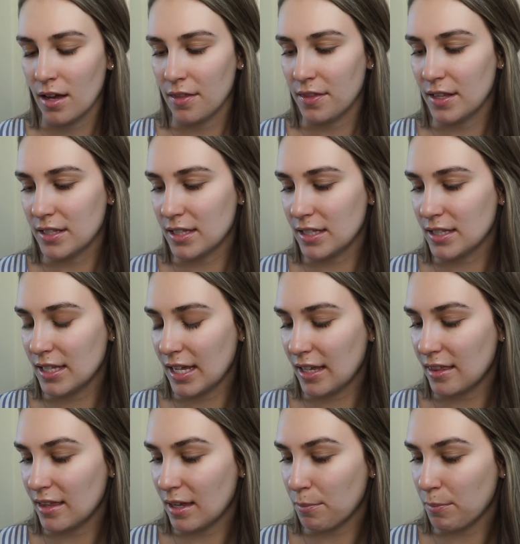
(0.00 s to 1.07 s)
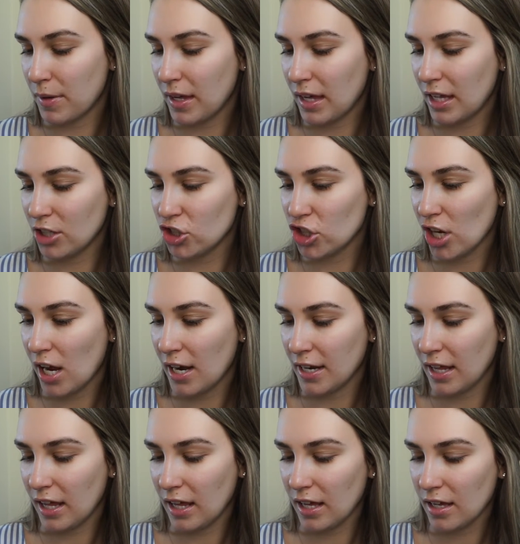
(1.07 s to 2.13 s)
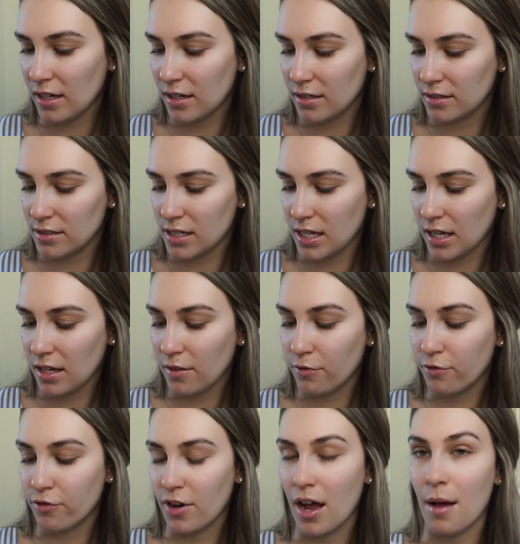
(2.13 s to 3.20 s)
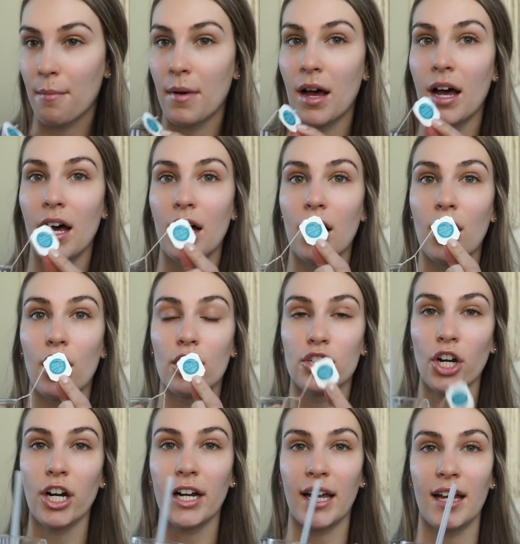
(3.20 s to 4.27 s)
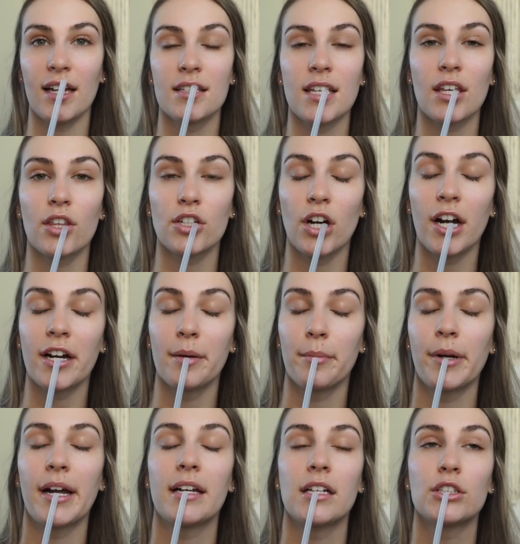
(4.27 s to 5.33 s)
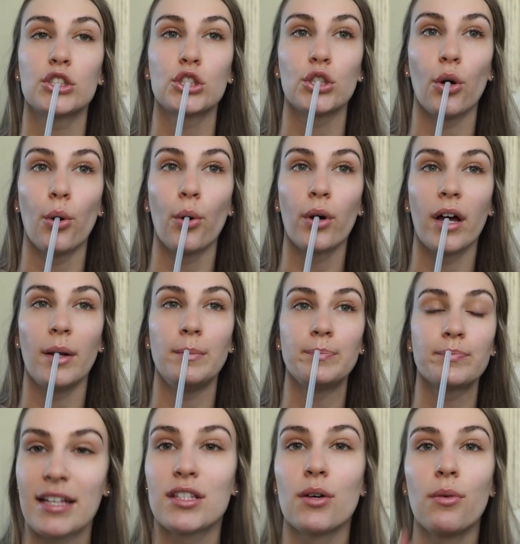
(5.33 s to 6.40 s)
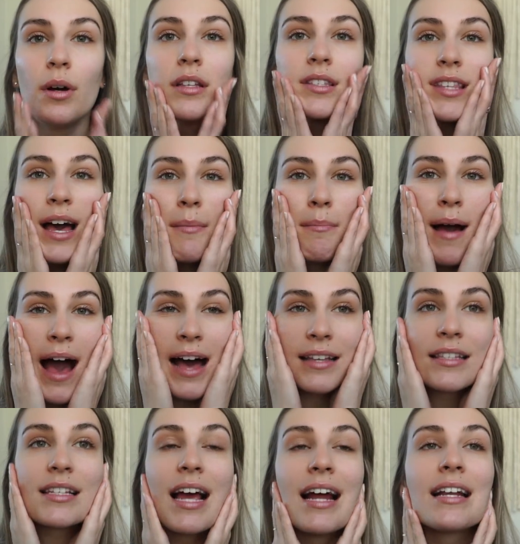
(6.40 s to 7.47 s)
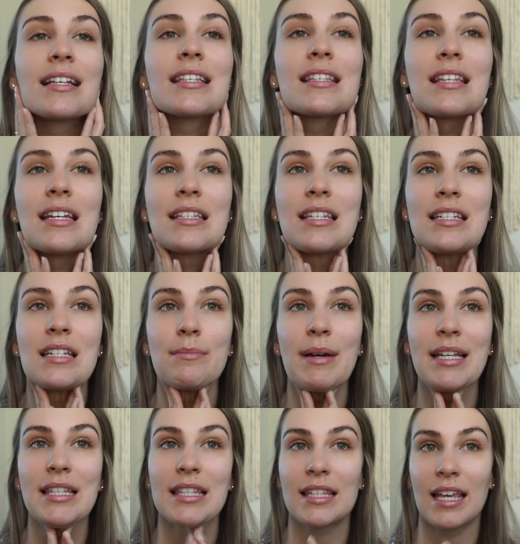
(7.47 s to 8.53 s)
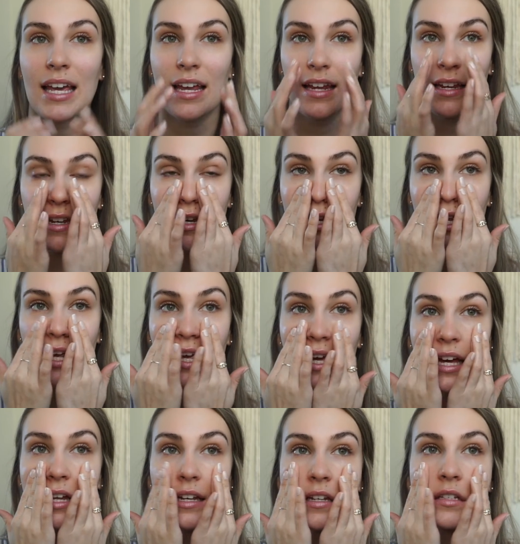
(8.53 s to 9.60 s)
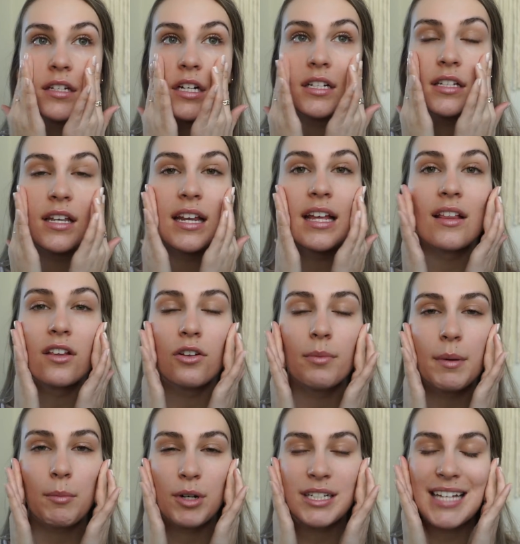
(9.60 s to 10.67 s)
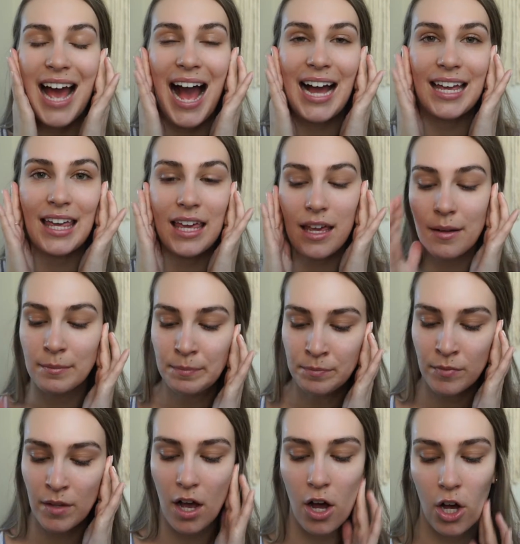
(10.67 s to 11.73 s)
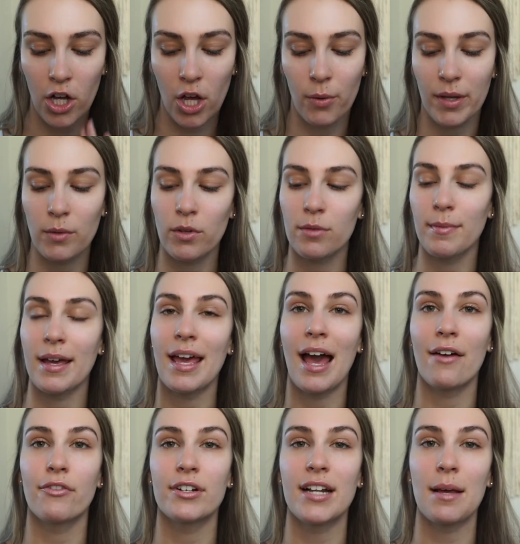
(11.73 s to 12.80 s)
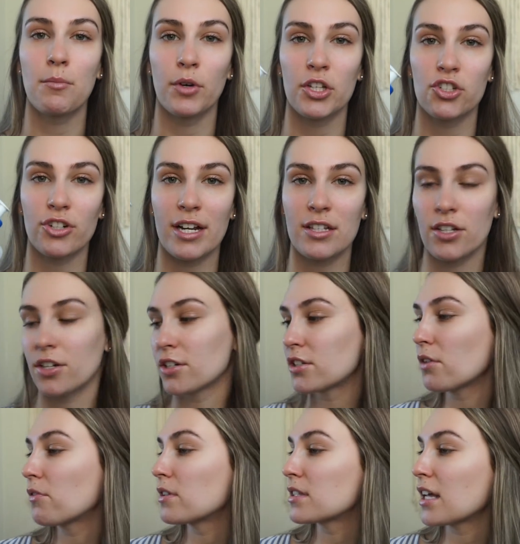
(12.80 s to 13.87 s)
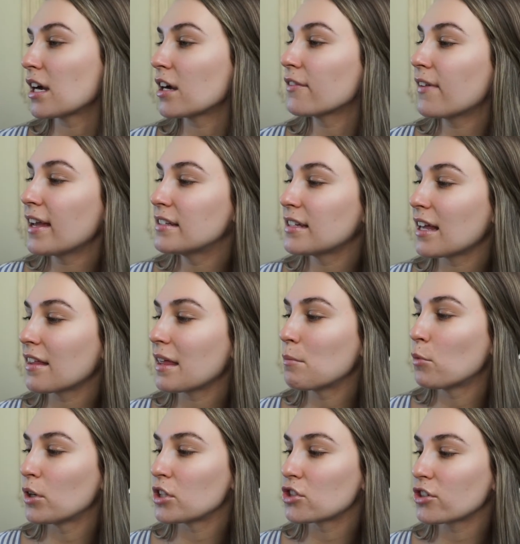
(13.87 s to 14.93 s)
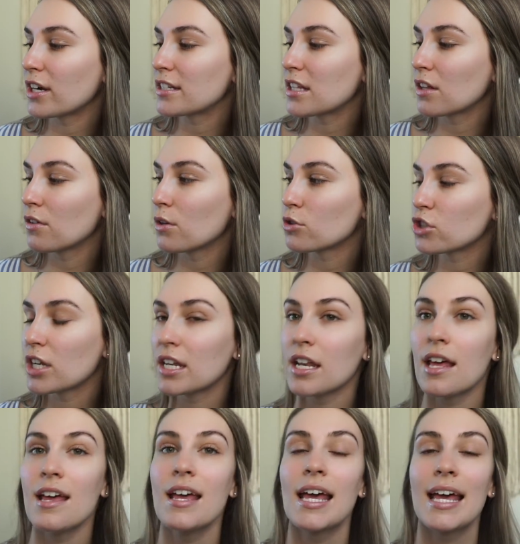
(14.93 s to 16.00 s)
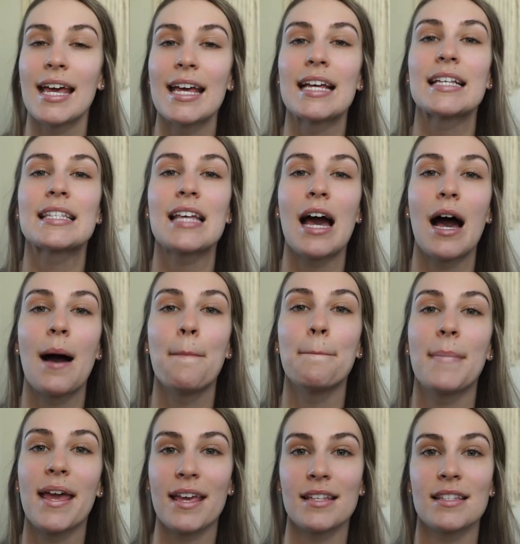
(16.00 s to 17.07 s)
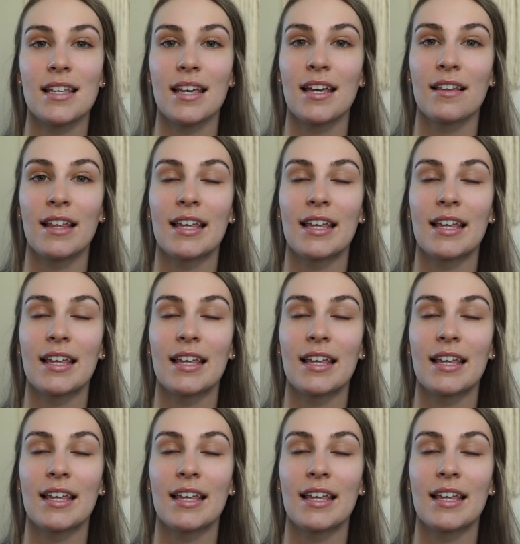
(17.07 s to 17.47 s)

This is like the peach honey tea from Target. It's like the Target brand. It's so good. Okay, so once that mask kind of sits into my skin and starts getting a little bit more tacky, I'll go in with my everyday moisturizer. So the CeraVe Daily Moisturizing Lotion is amazing.